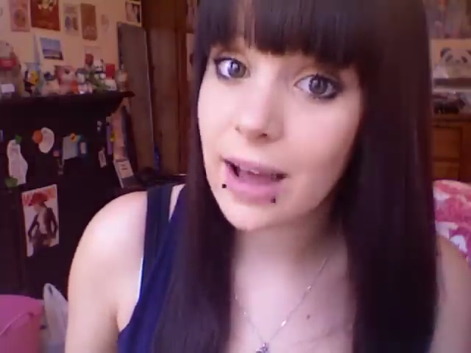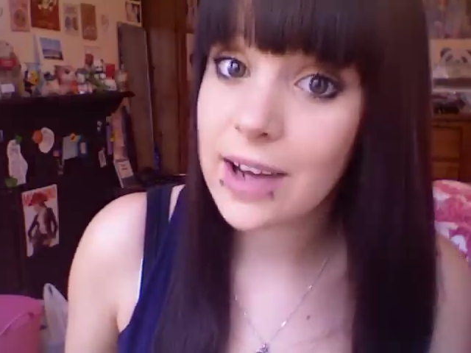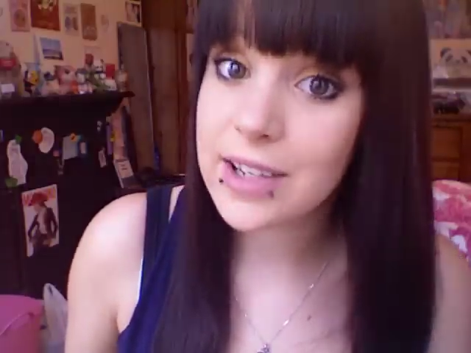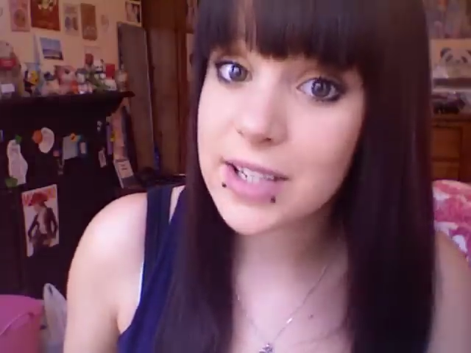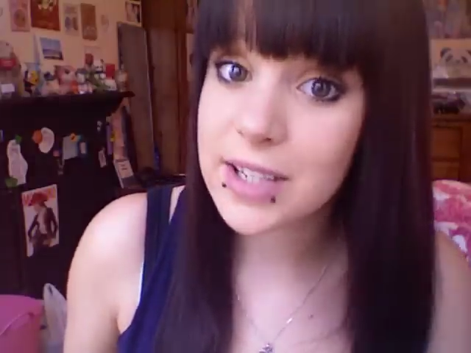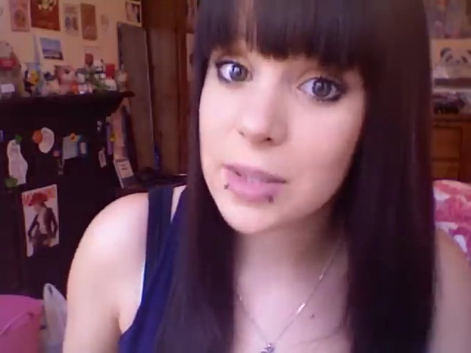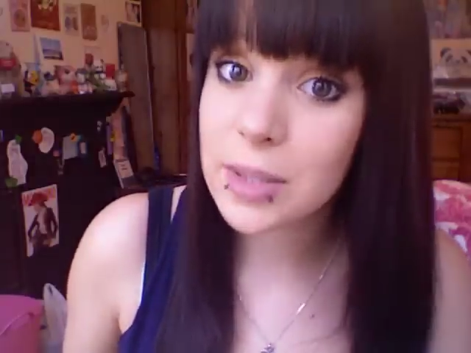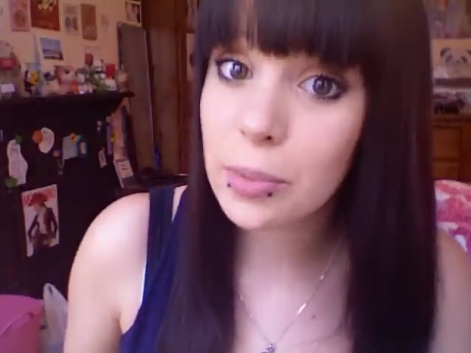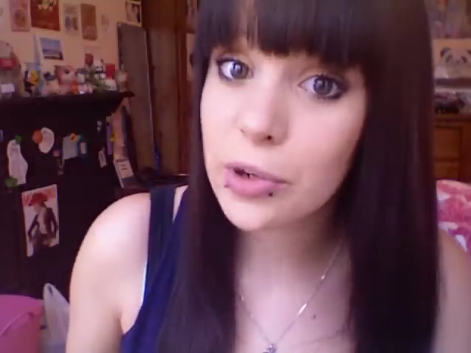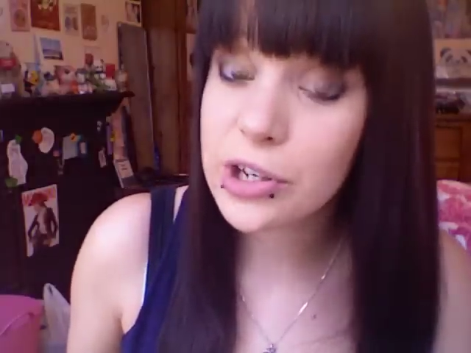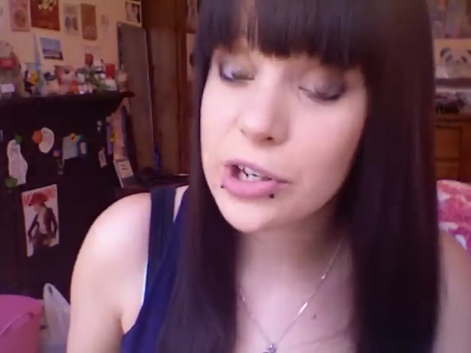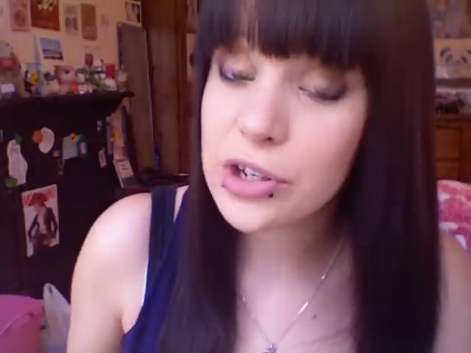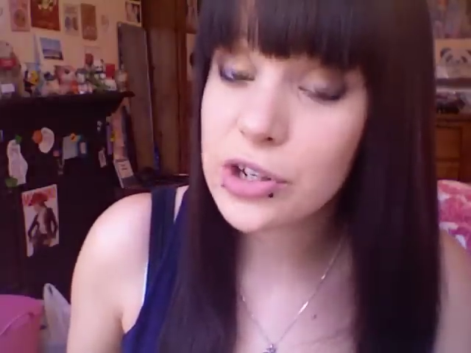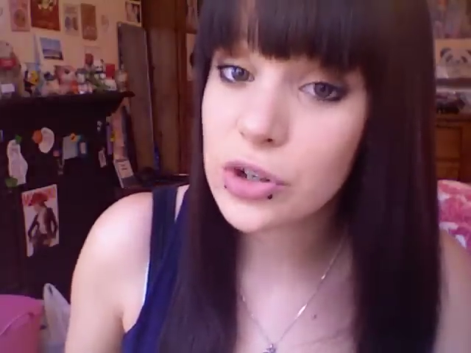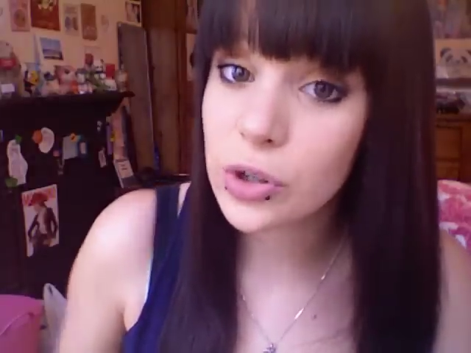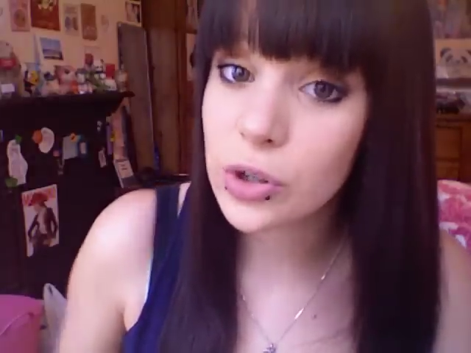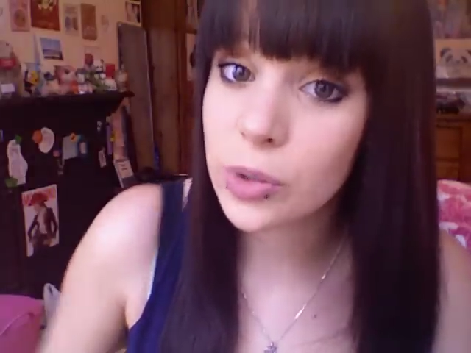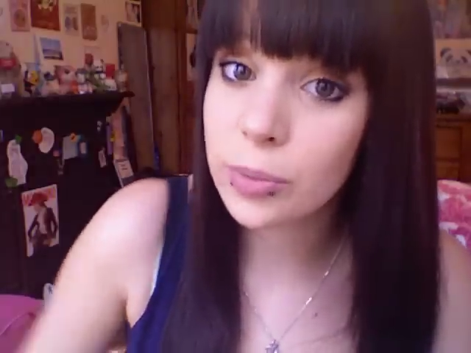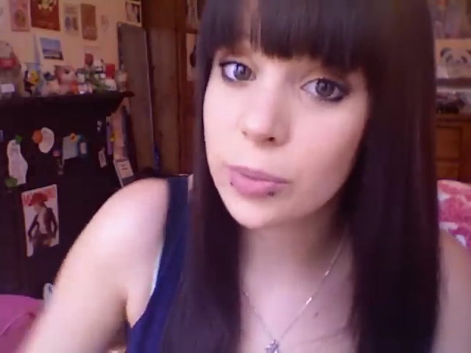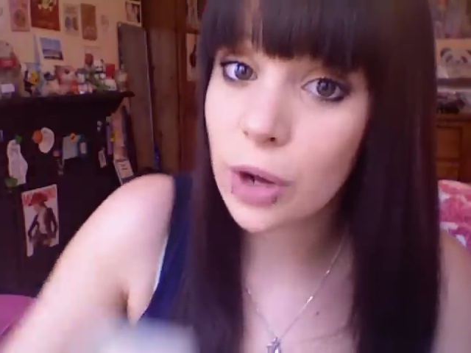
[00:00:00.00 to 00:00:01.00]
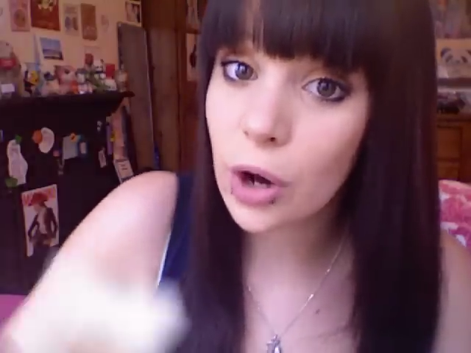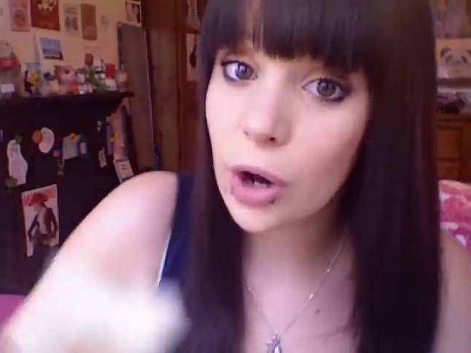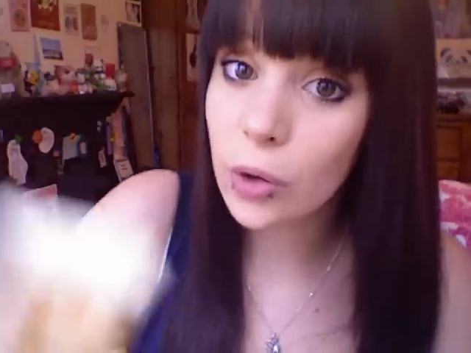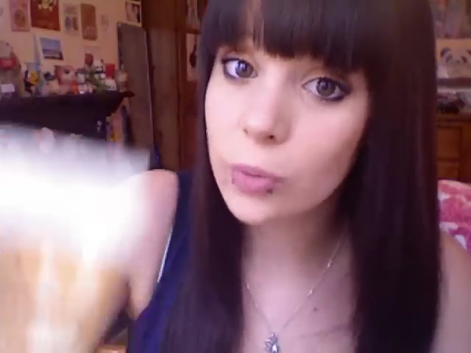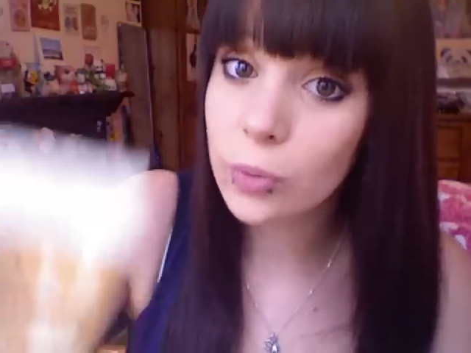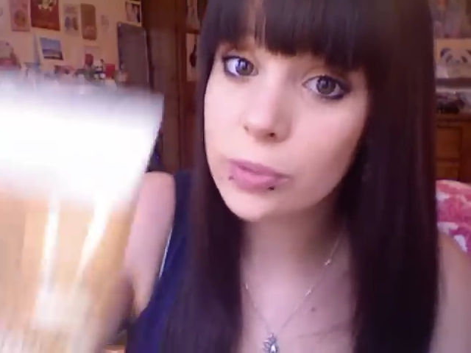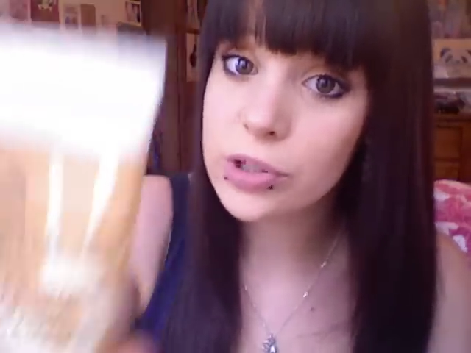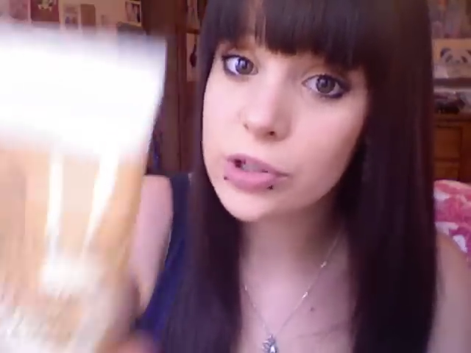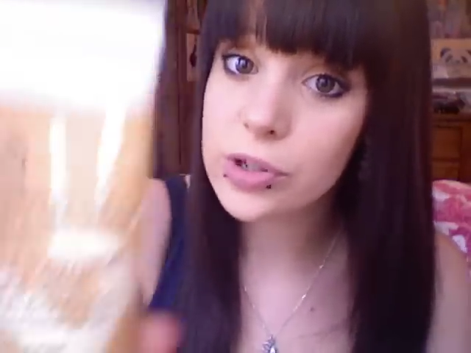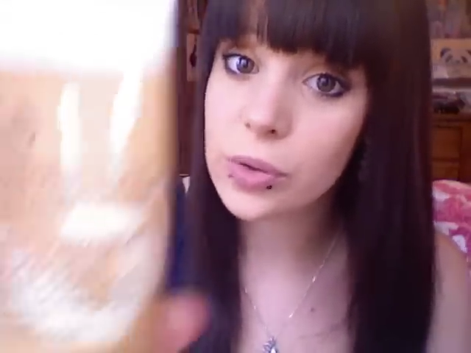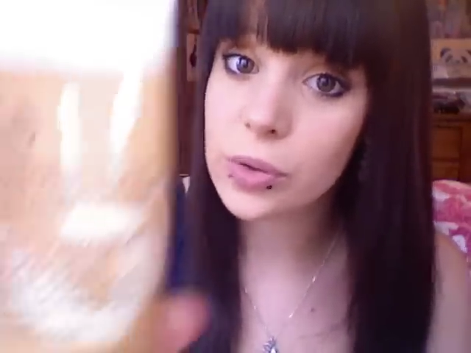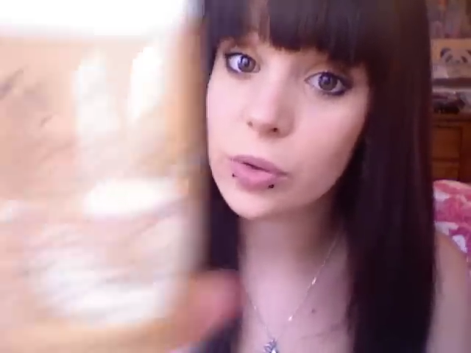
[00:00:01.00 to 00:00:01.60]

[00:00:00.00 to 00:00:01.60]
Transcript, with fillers: and it's the Body Shop Almond